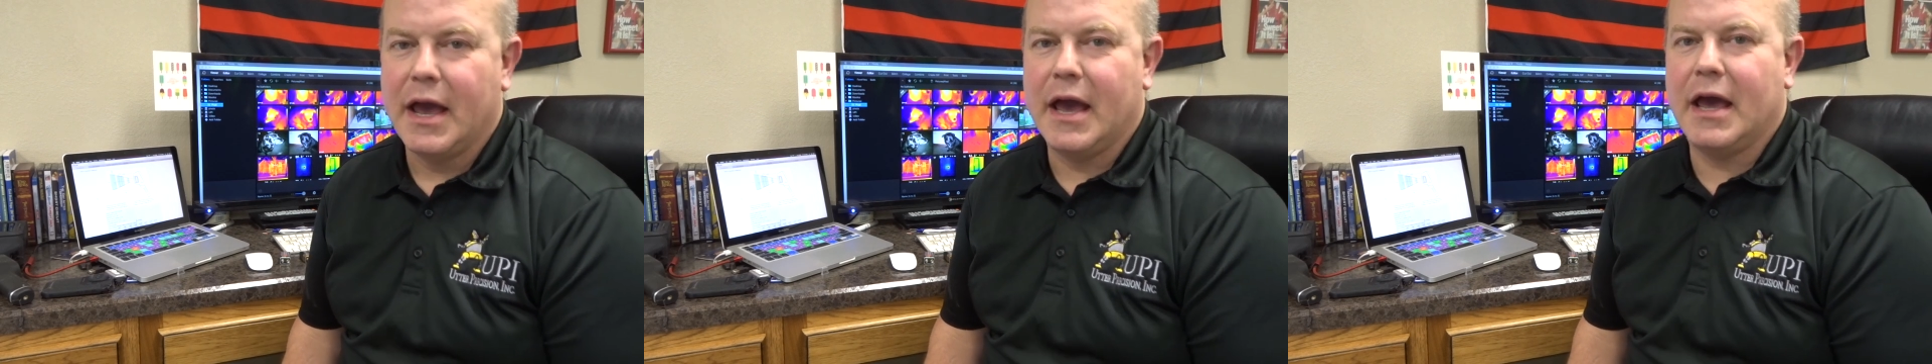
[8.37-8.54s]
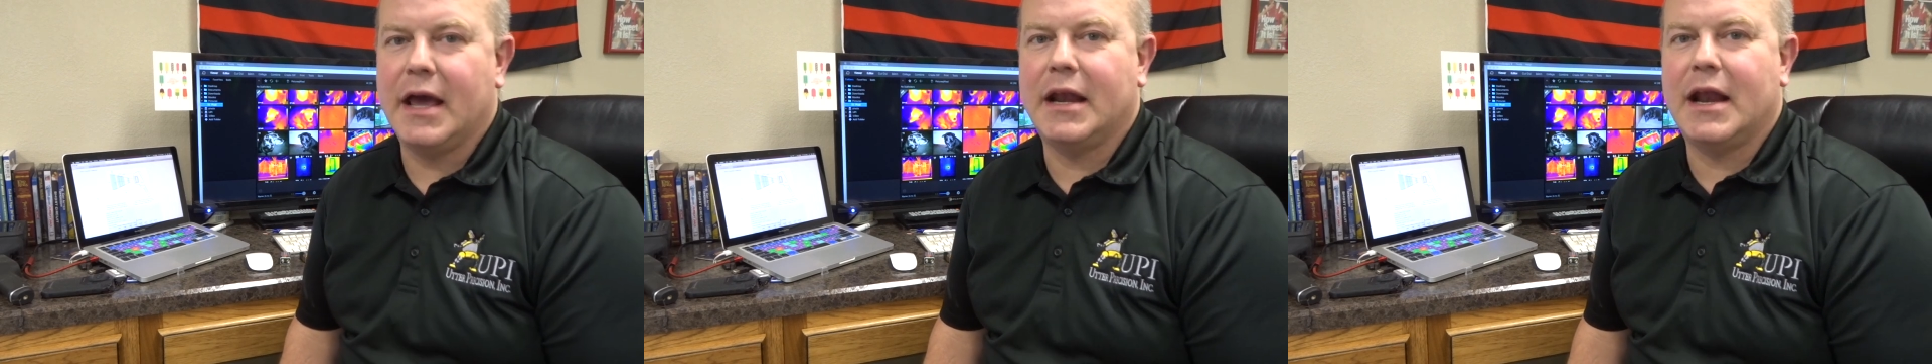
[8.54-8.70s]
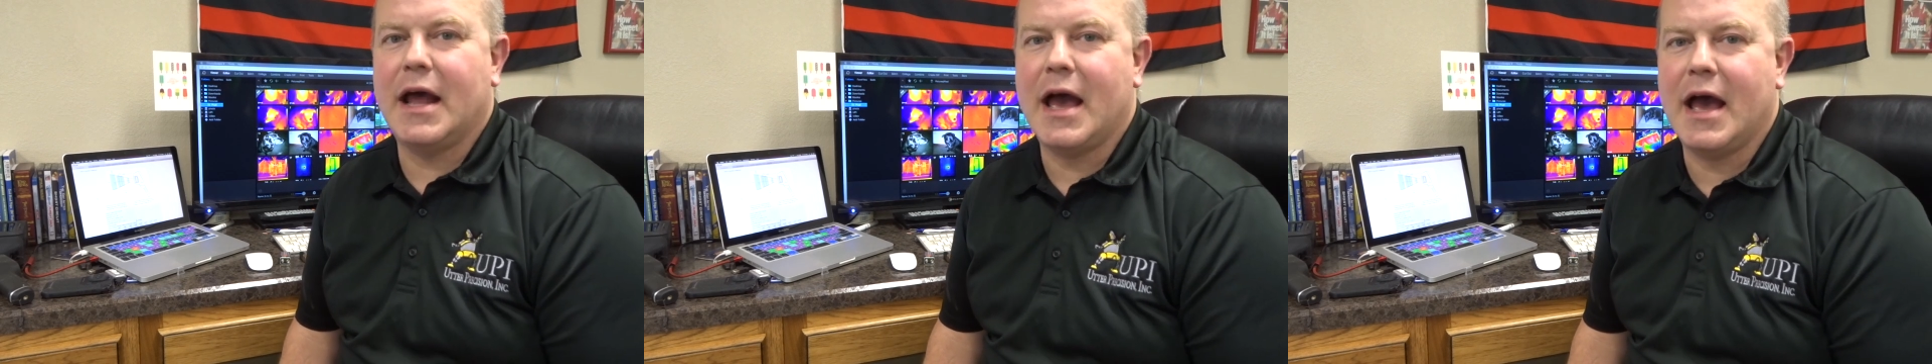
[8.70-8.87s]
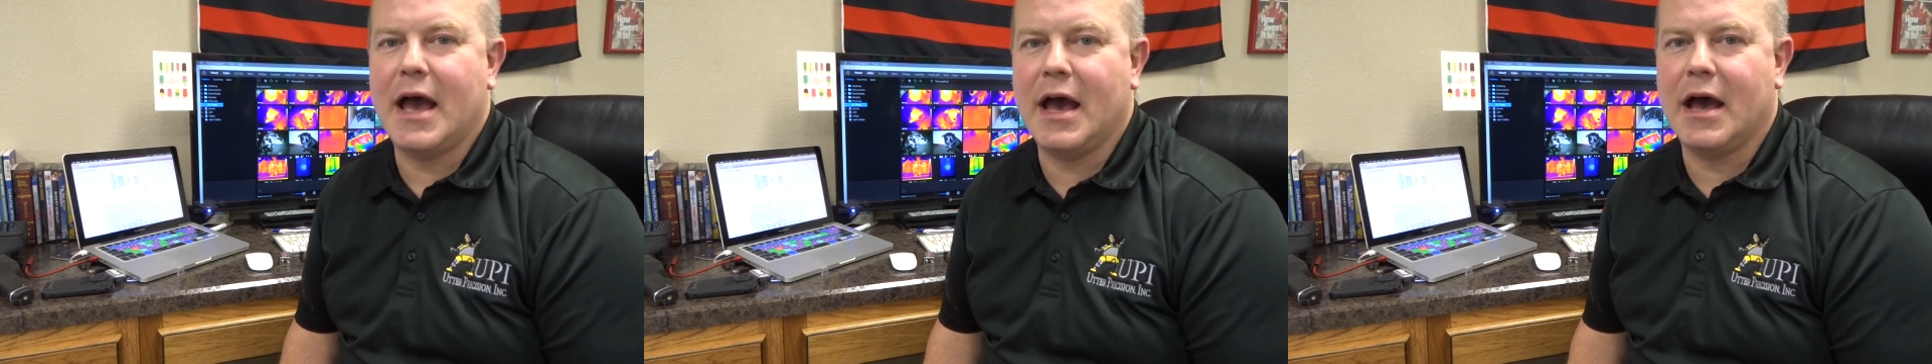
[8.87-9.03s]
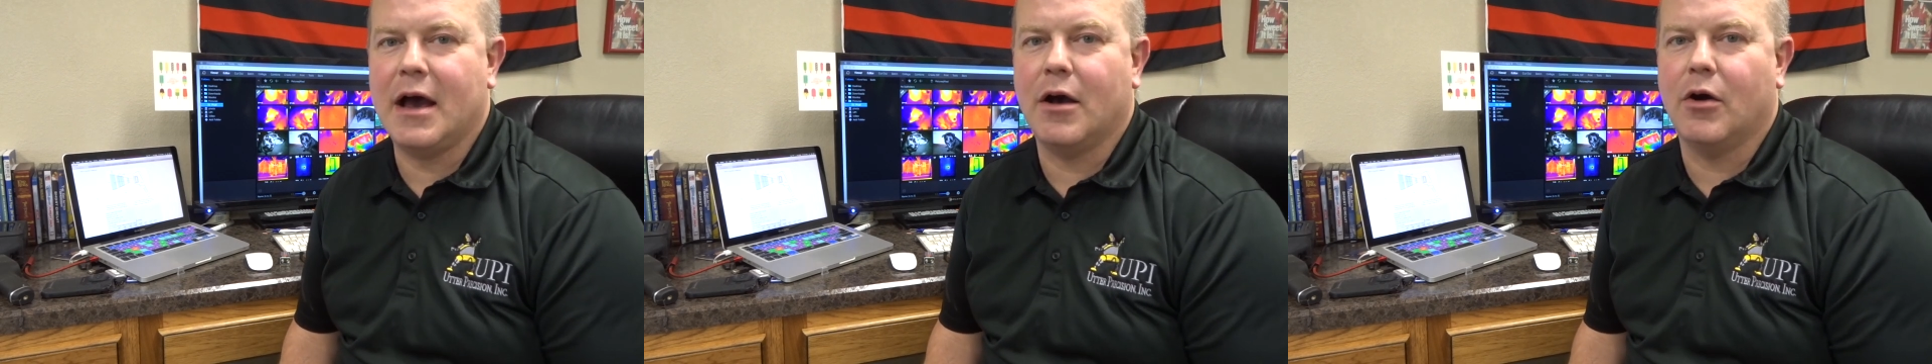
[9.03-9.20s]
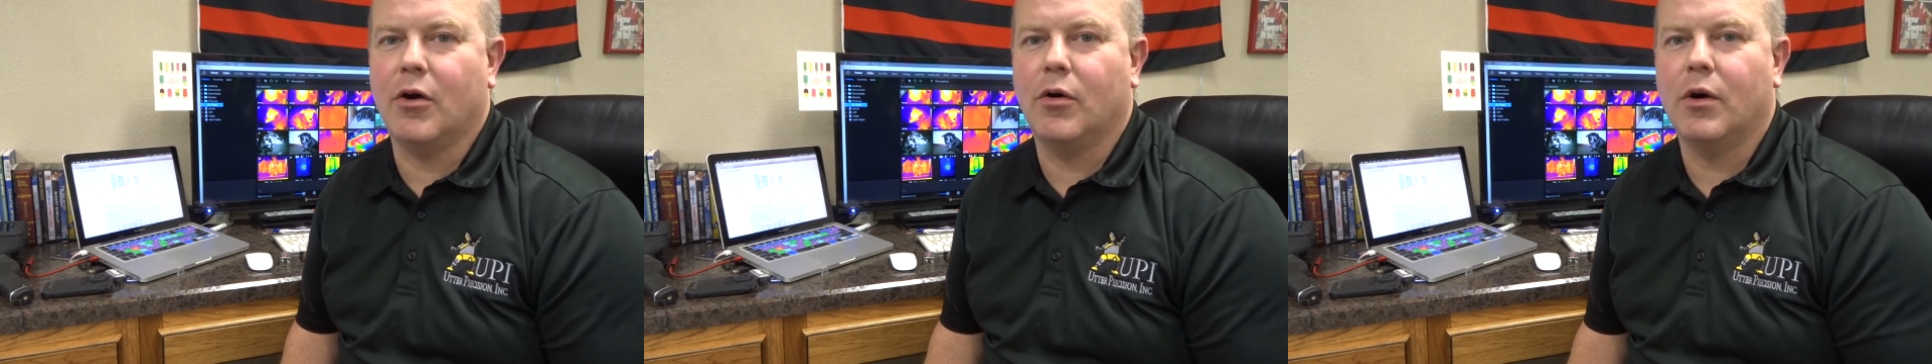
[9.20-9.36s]
and
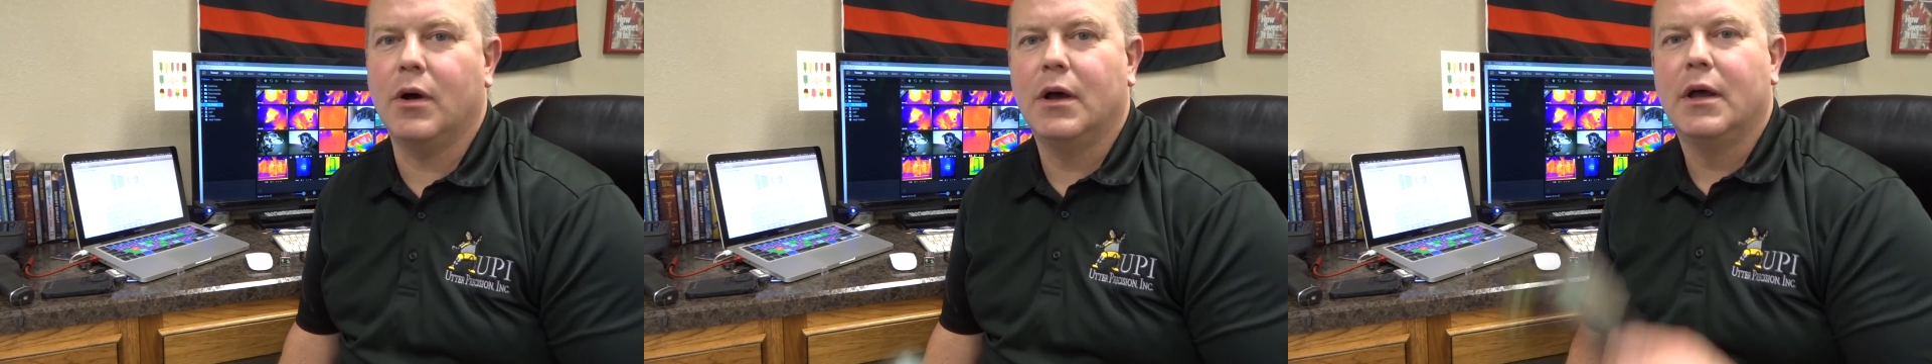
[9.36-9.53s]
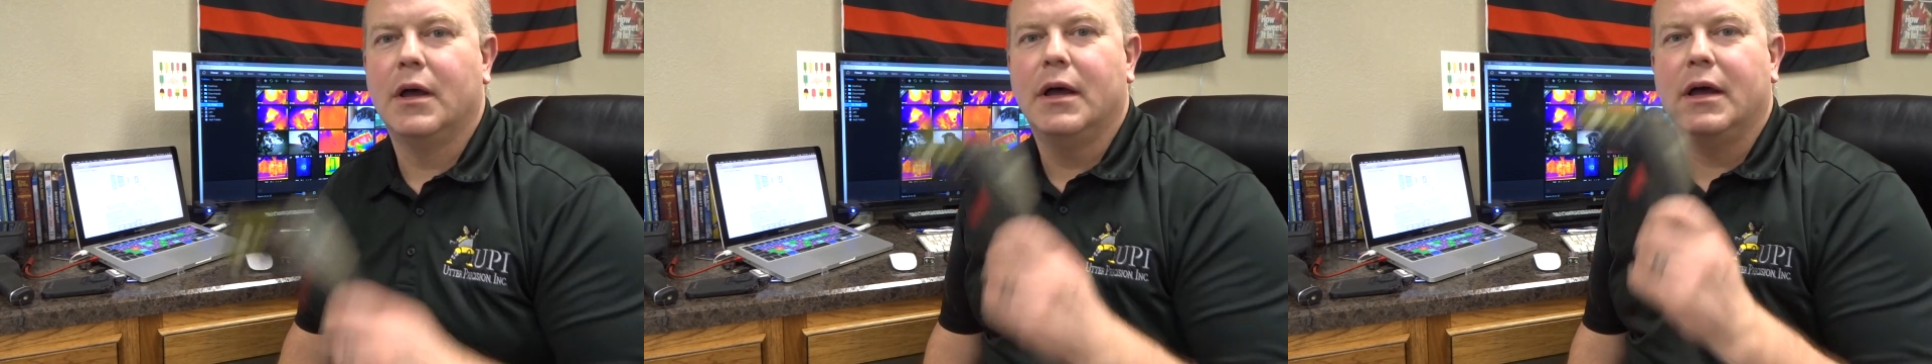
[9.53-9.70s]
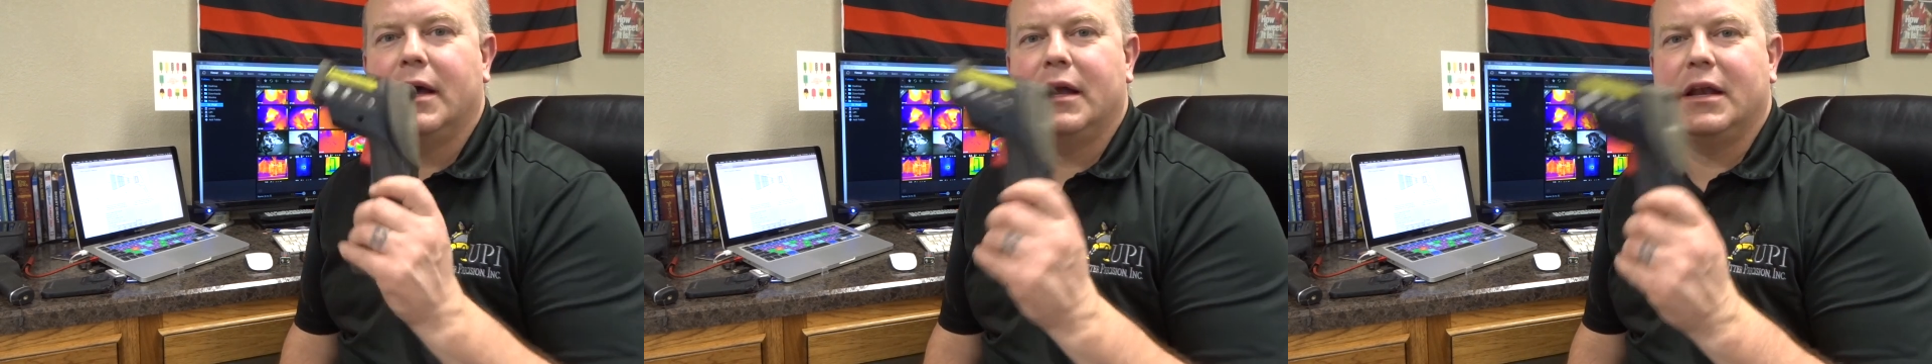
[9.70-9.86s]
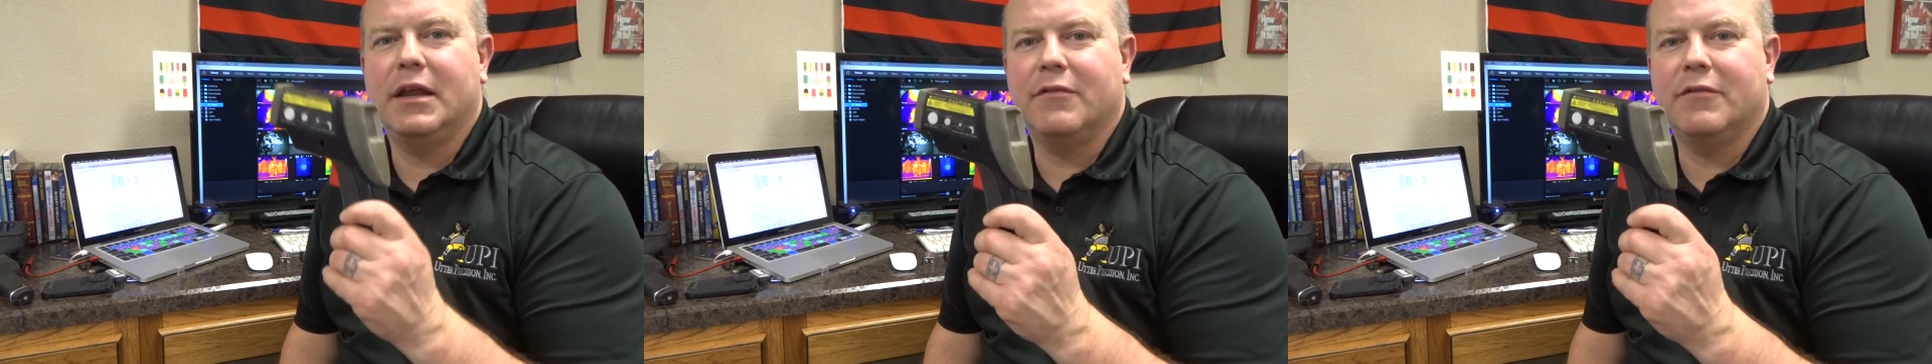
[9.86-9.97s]
how an